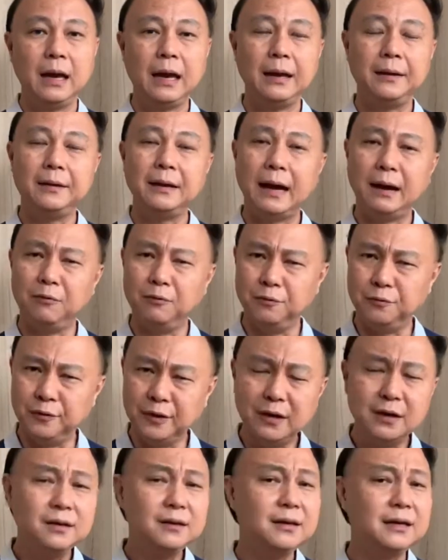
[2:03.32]
And I
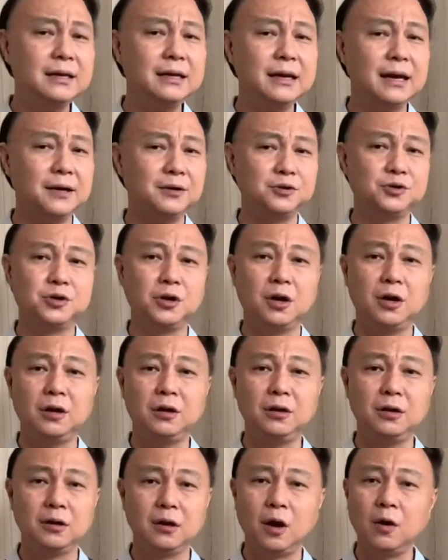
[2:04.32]
really
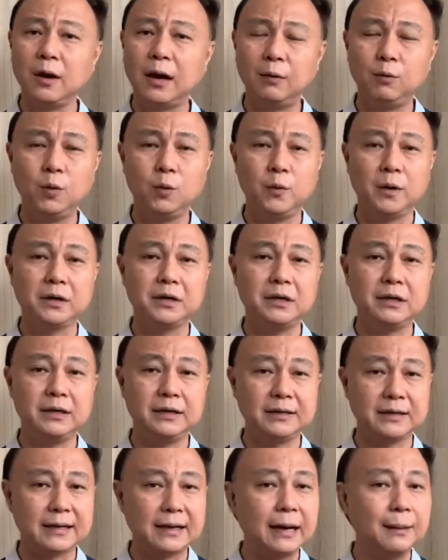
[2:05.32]
enjoy long hour working
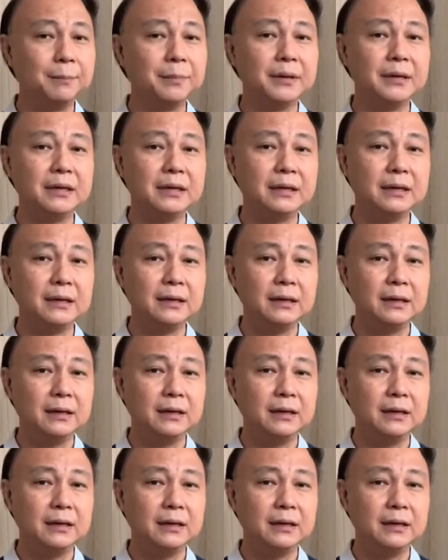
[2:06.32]
in a company